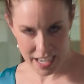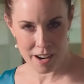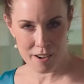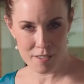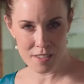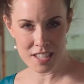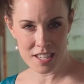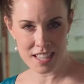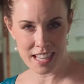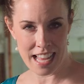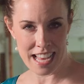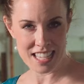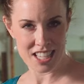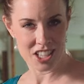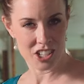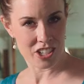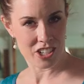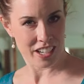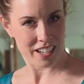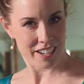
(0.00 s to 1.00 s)
care of this last
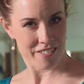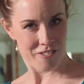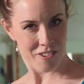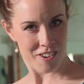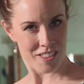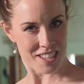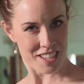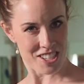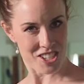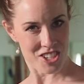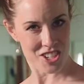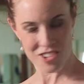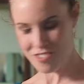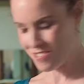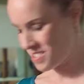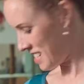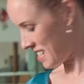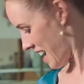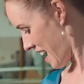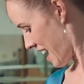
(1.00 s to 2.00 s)
look for this
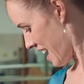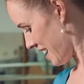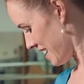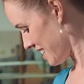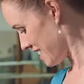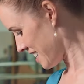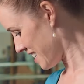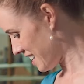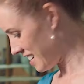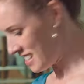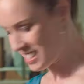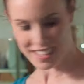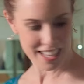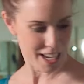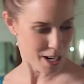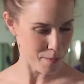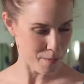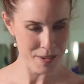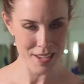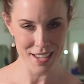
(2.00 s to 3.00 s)
shoot and uh,
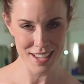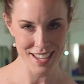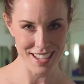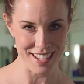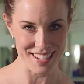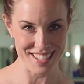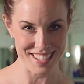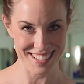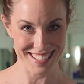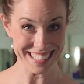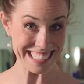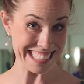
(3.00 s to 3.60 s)
that'll be it.